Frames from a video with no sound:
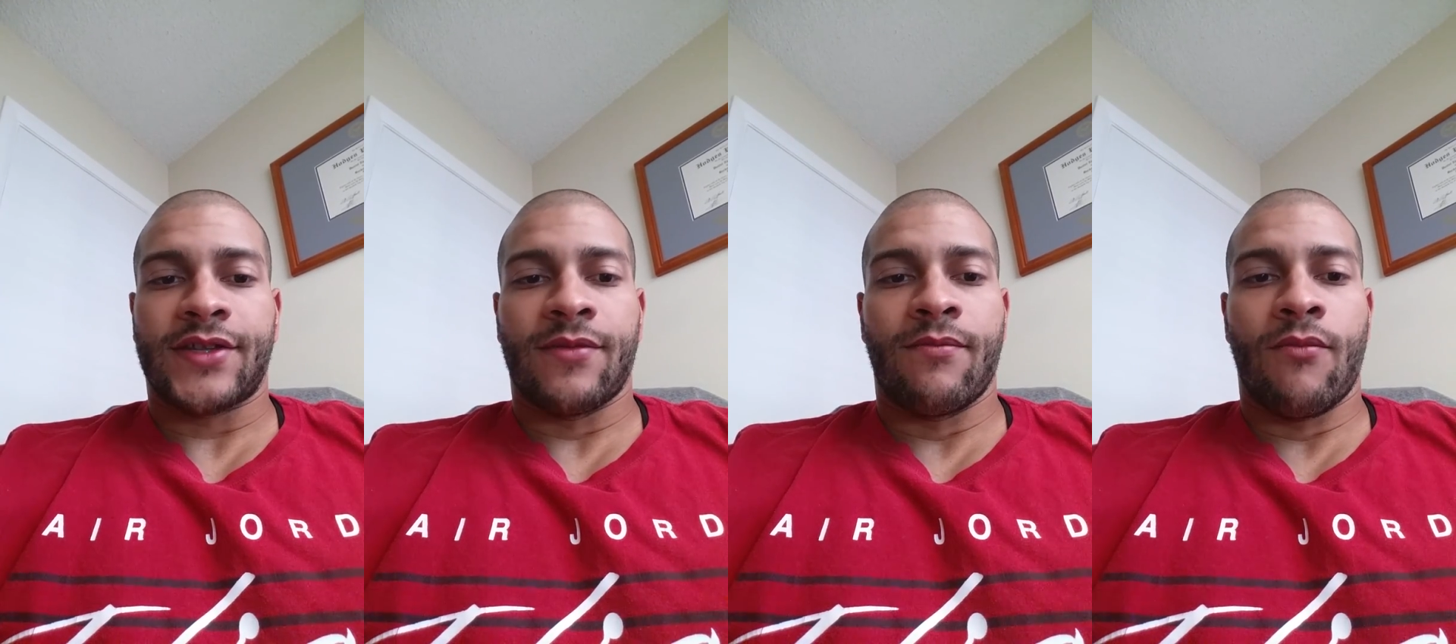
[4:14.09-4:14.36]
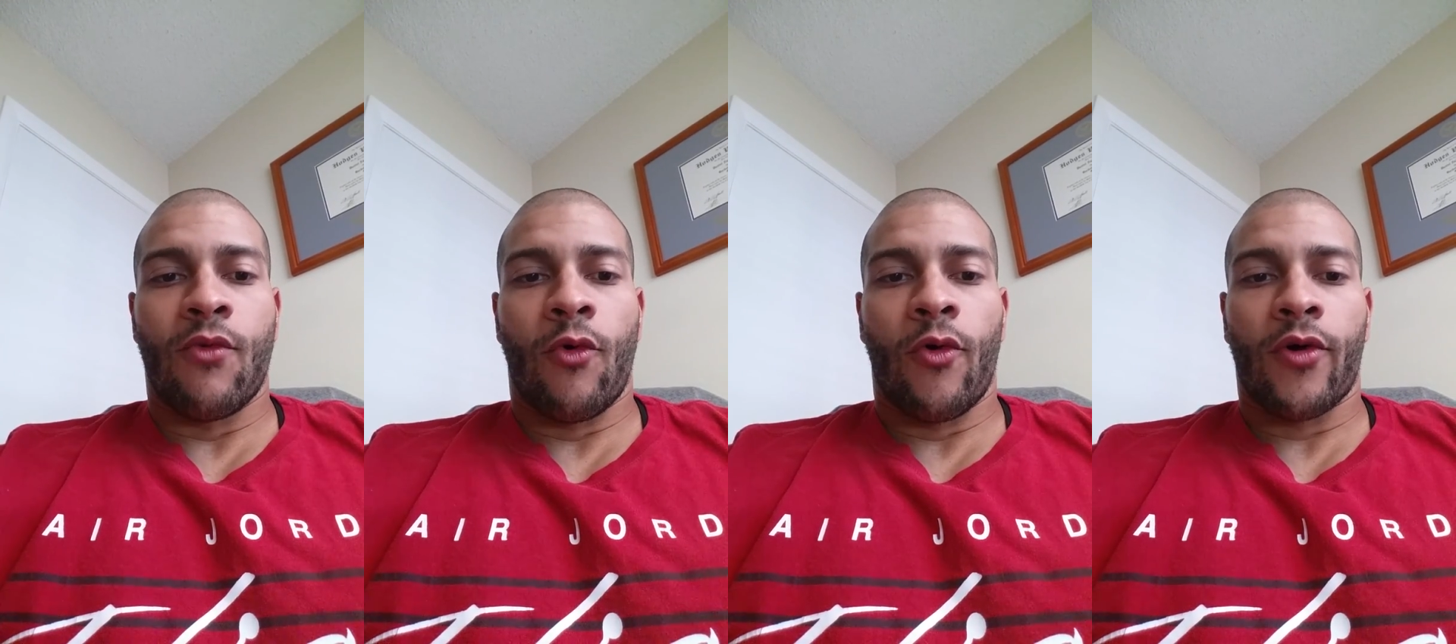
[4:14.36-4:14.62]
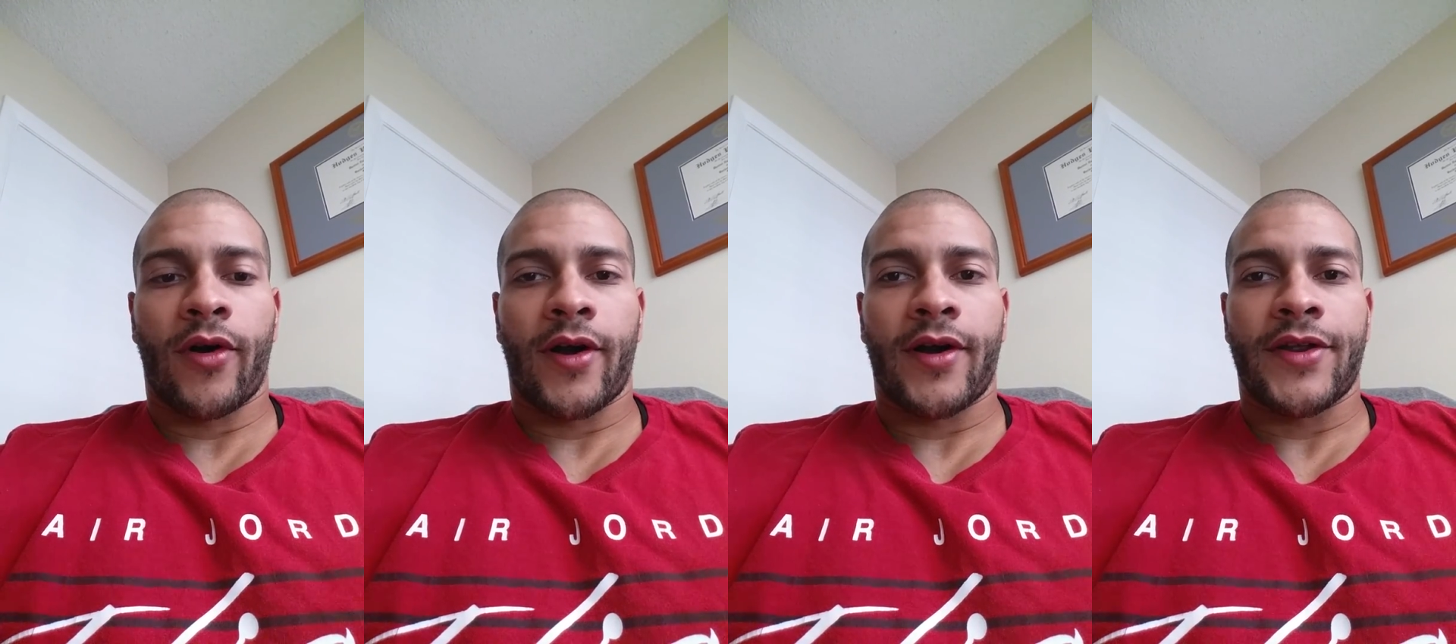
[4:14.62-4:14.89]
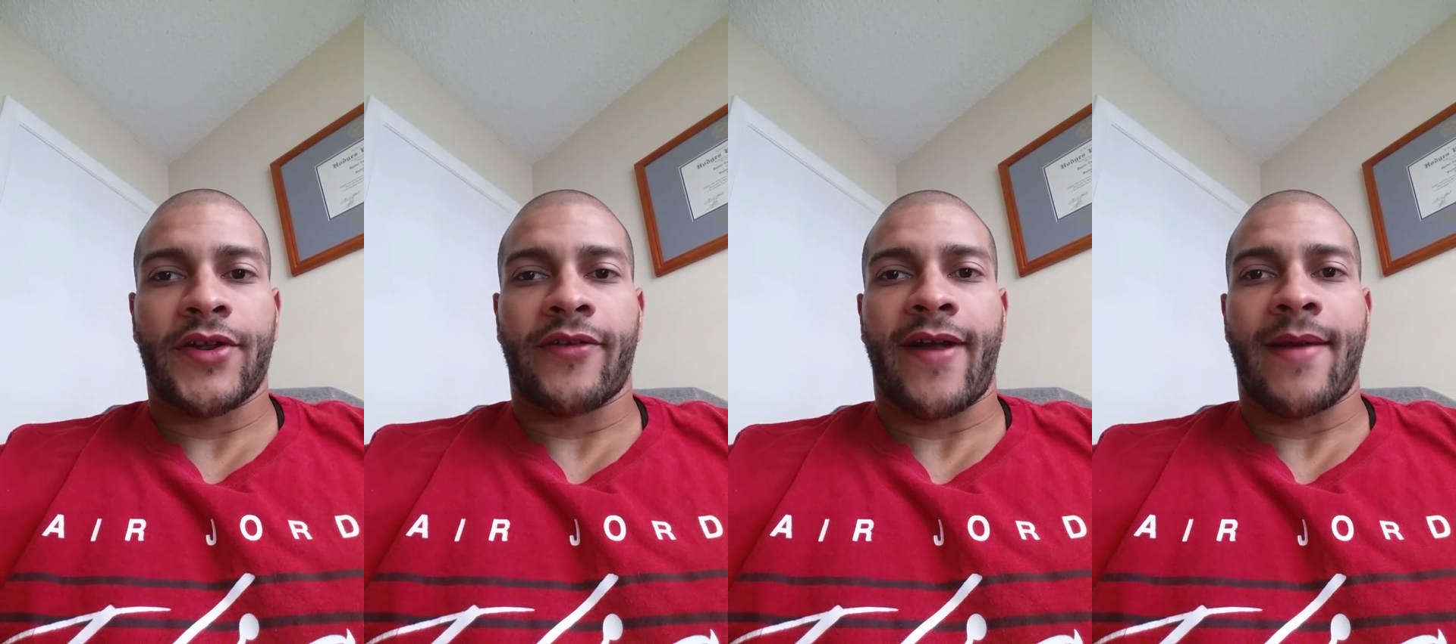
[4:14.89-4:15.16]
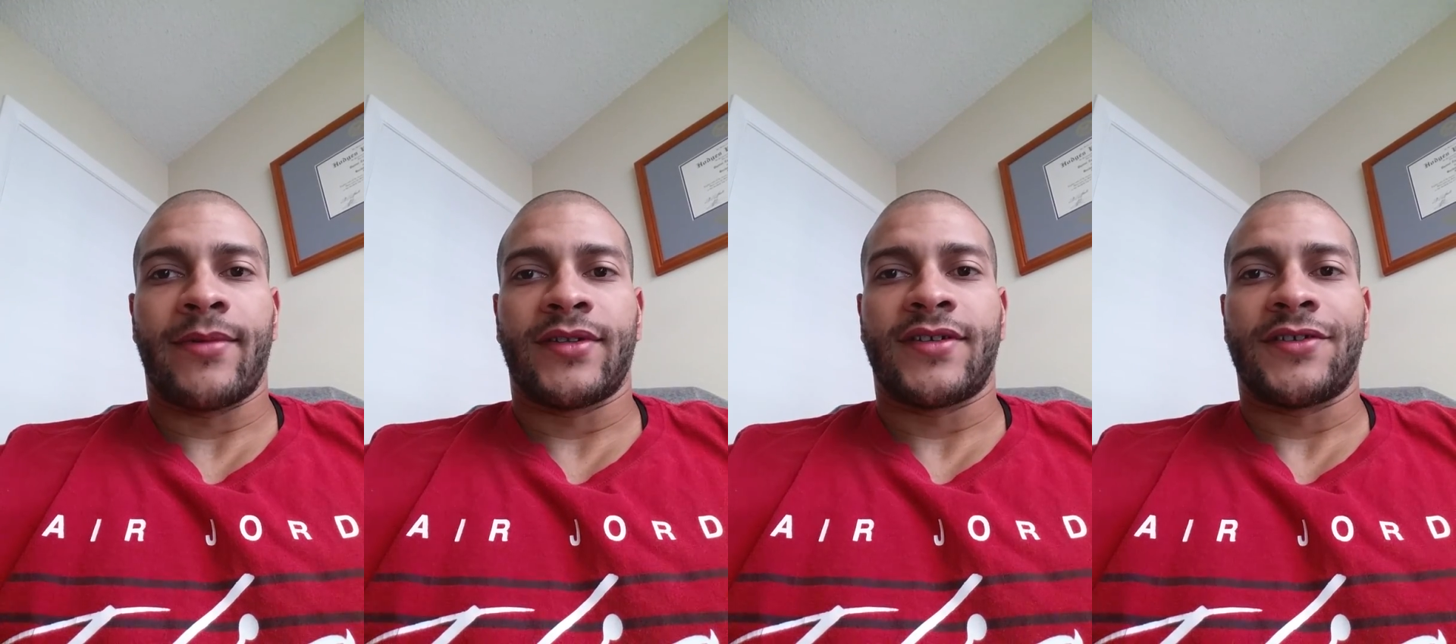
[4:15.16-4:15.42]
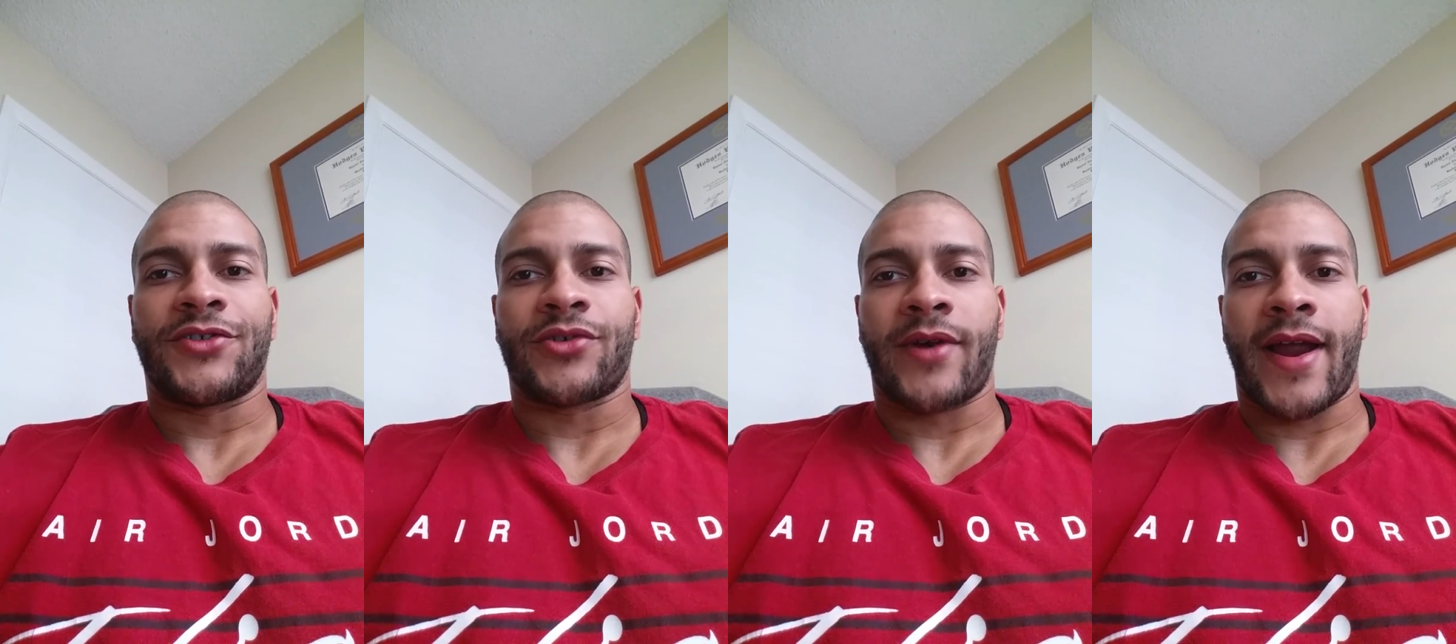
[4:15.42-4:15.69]
the more you're able
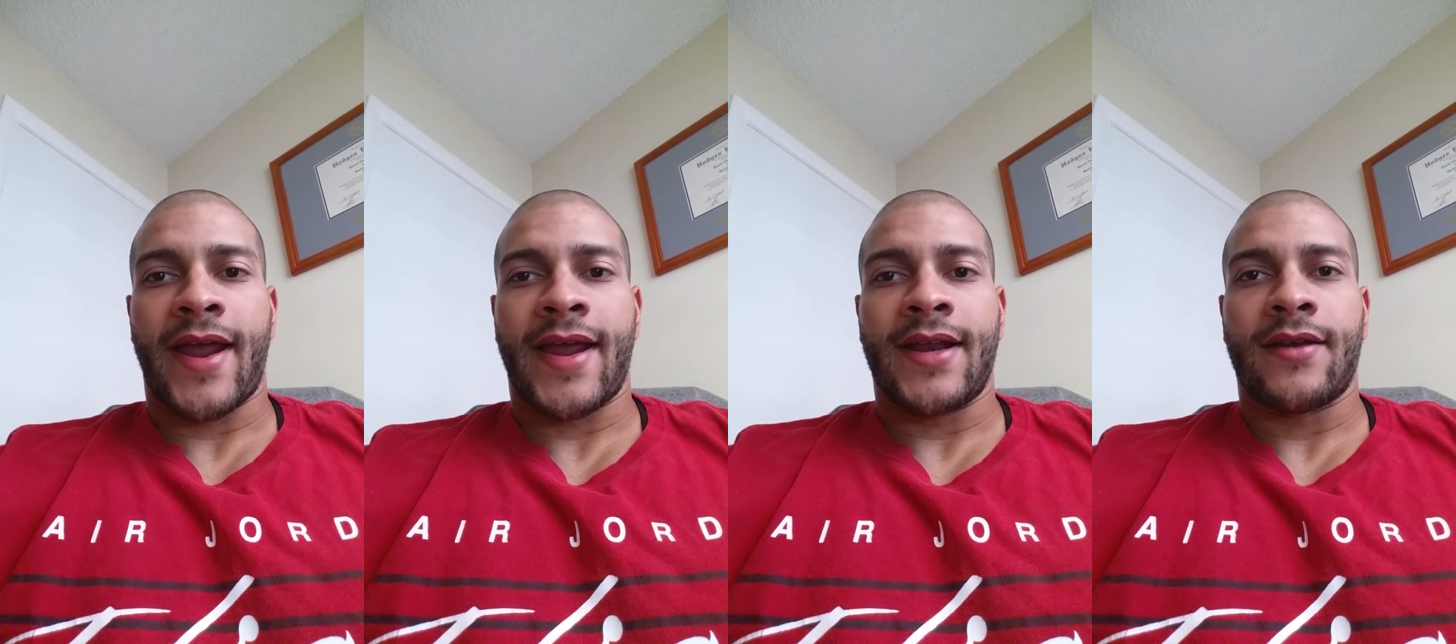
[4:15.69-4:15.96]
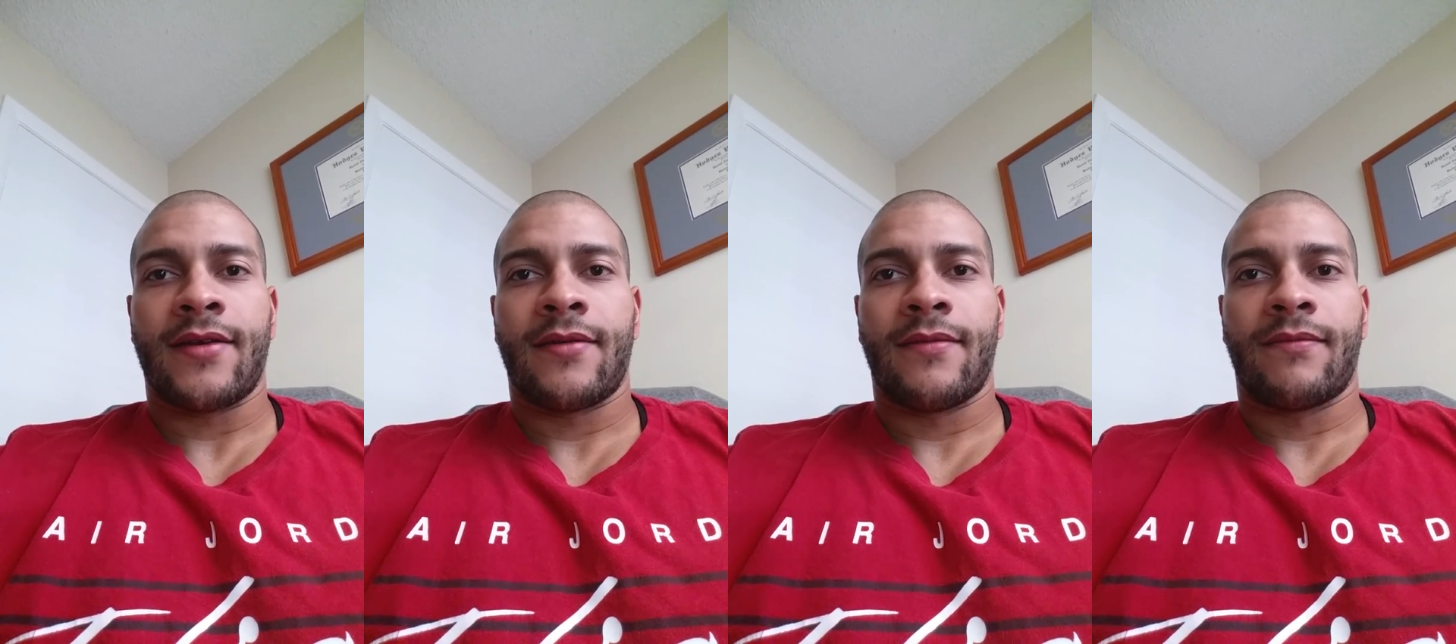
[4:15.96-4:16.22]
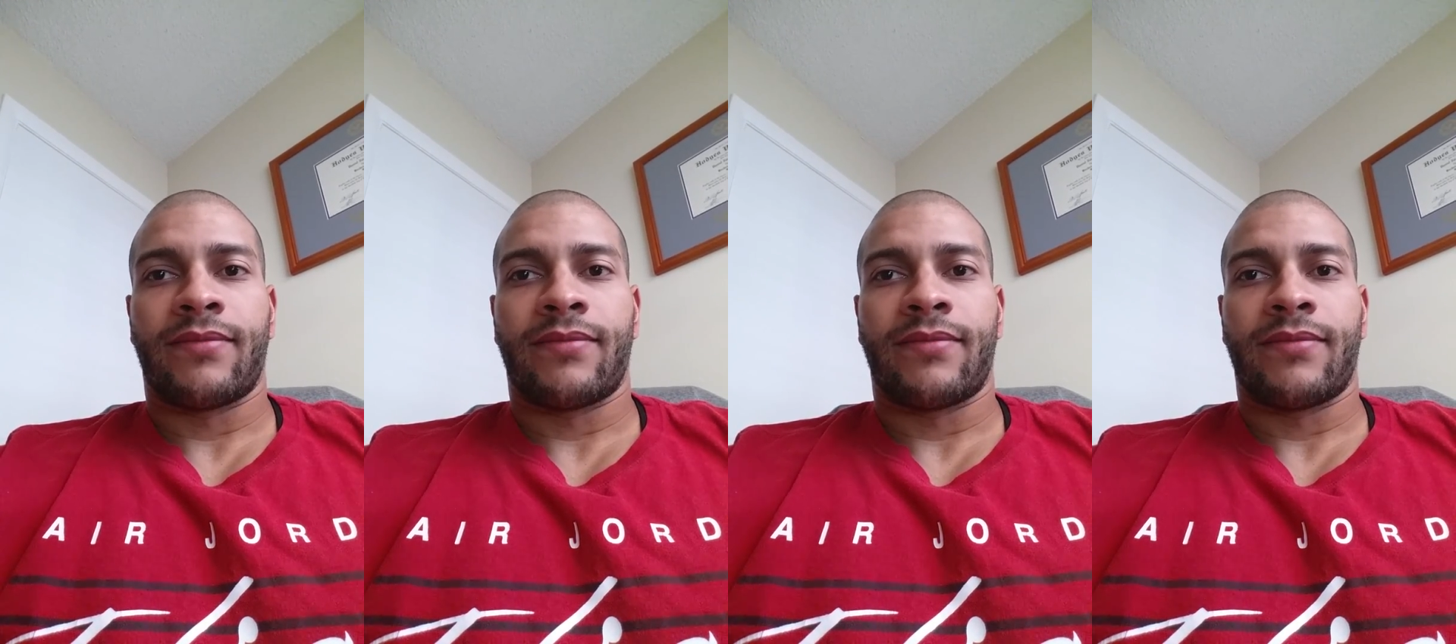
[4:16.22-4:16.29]
to train,